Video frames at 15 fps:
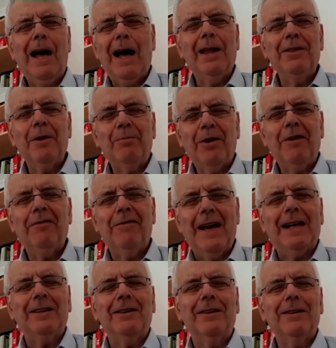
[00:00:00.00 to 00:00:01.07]
and the
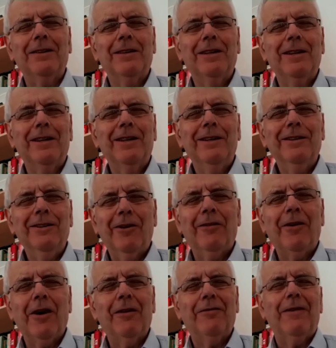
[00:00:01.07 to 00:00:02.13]
perfecter
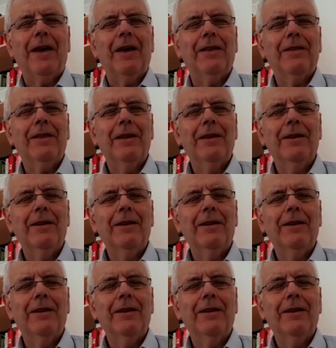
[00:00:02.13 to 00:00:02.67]
of our faith.